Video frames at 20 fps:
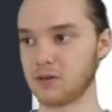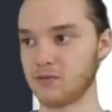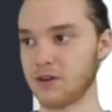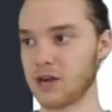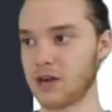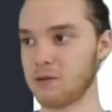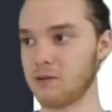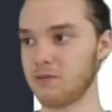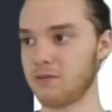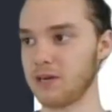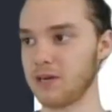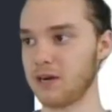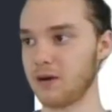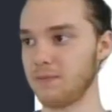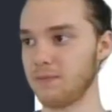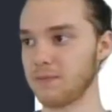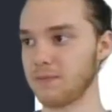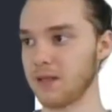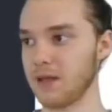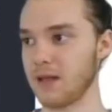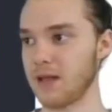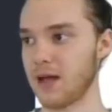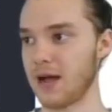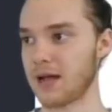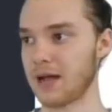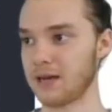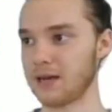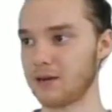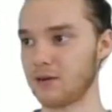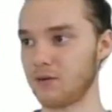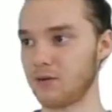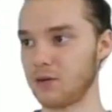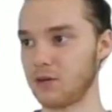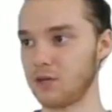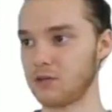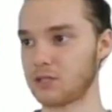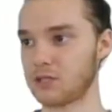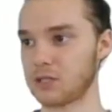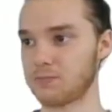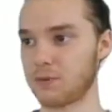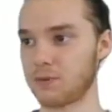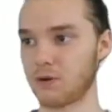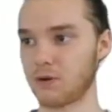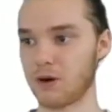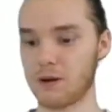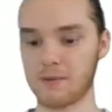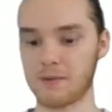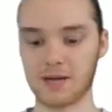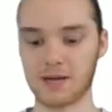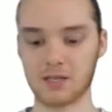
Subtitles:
So if I come over here, I can use this program.